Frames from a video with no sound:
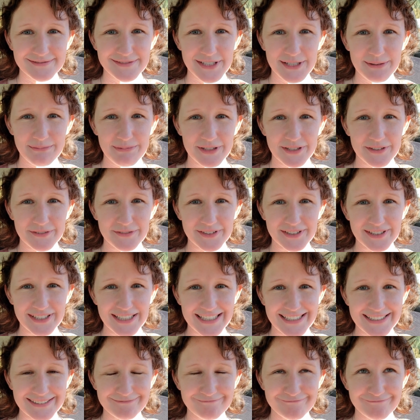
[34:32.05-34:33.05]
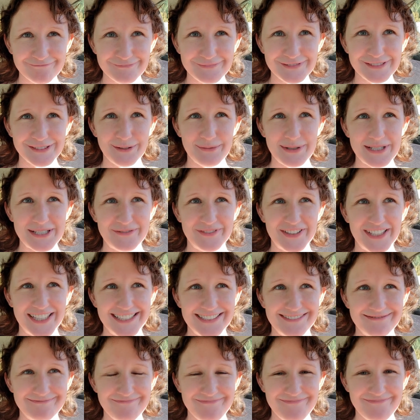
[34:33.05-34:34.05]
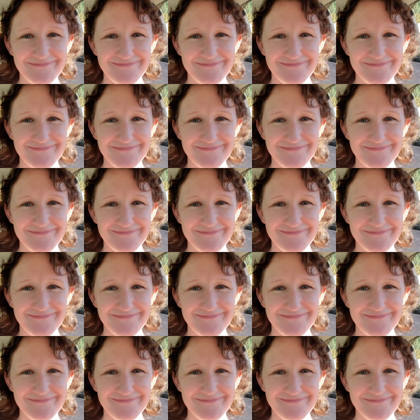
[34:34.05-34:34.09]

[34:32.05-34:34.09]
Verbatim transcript: a beautiful day. So much fun.